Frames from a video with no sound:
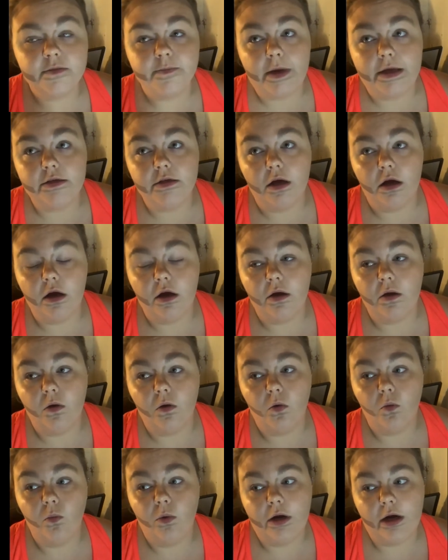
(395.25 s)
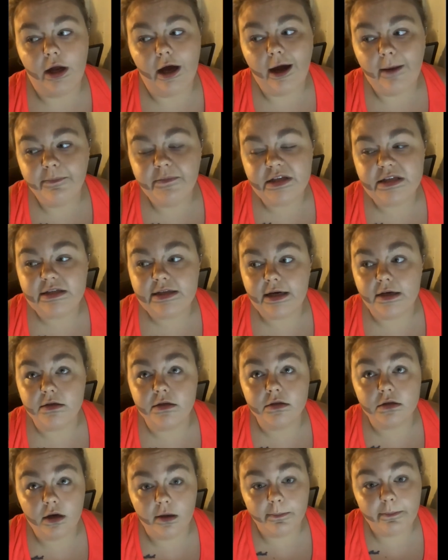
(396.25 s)
My dog went up the stairs and
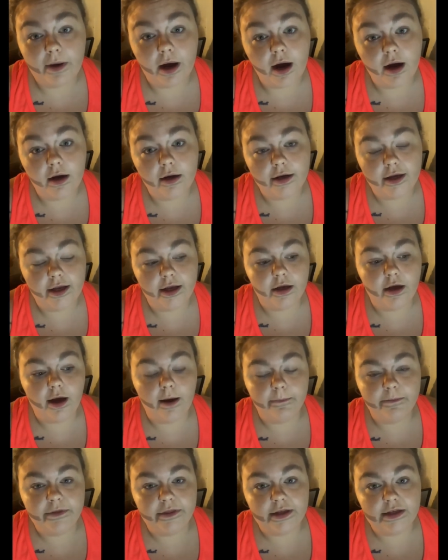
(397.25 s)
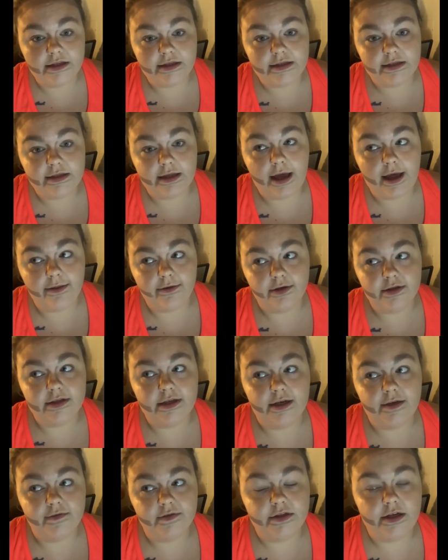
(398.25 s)
started barking up the other set
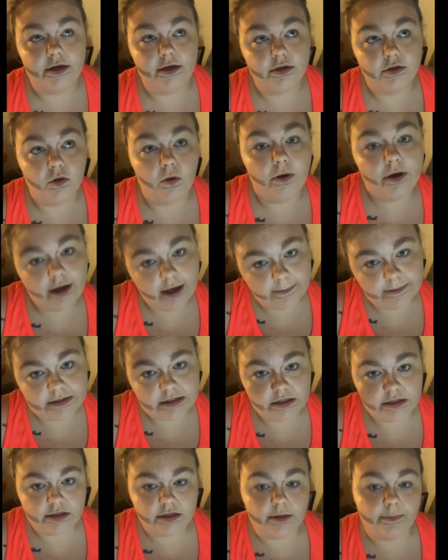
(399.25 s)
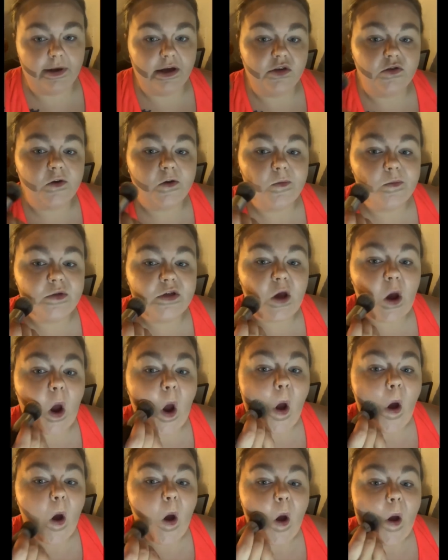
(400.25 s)
of stairs, going upstairs to the bedrooms.
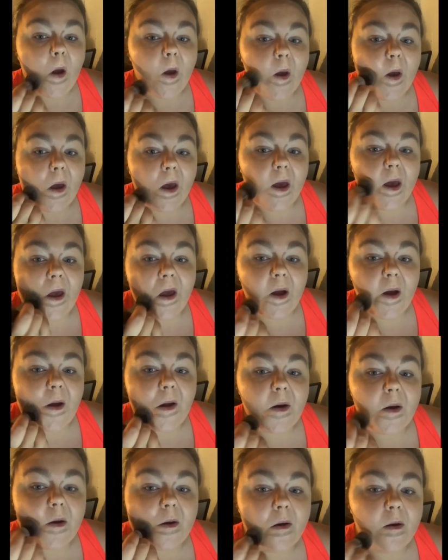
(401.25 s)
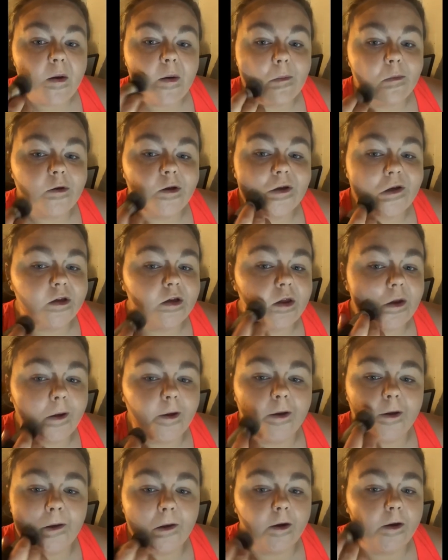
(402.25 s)
And I'm just like,
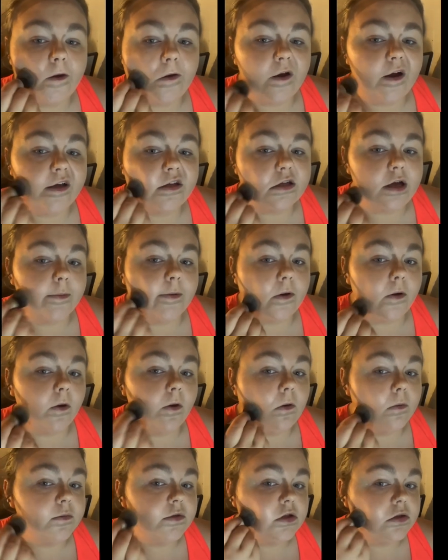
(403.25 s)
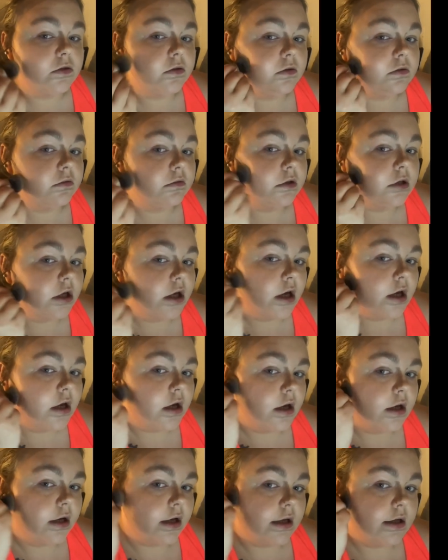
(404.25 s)
are you guys coming home soon?
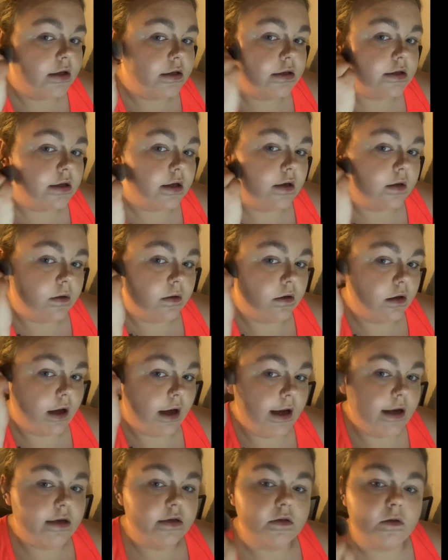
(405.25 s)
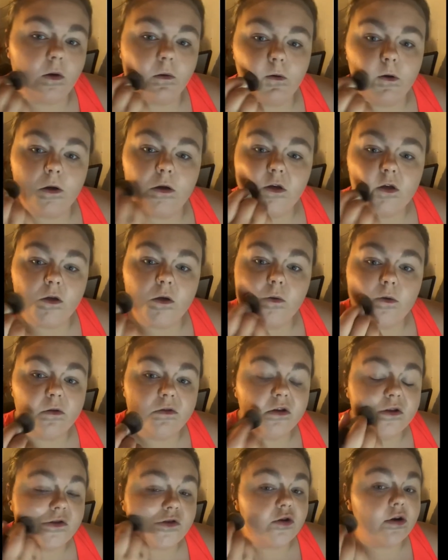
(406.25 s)
Because I just don't want to deal with
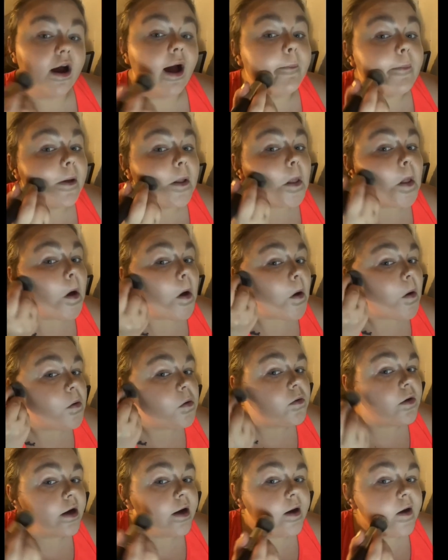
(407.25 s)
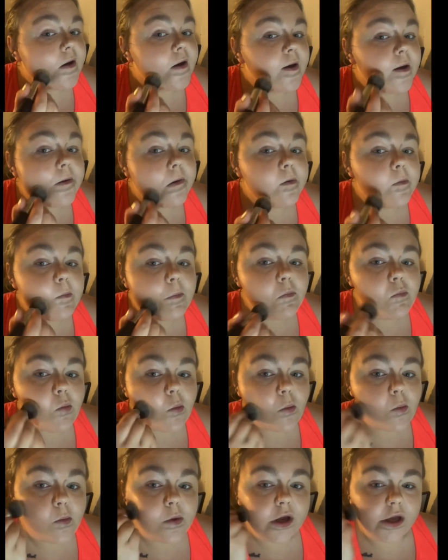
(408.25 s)
this crap alone right now.
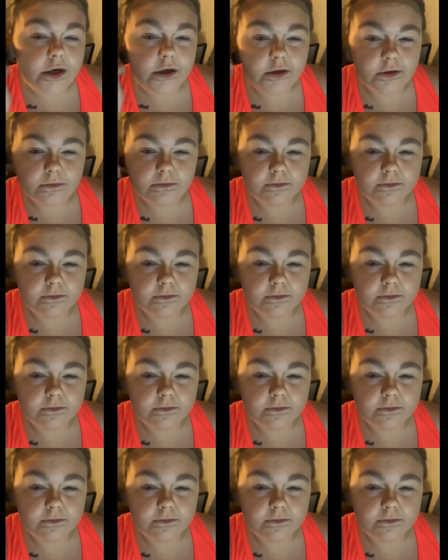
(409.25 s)
You know?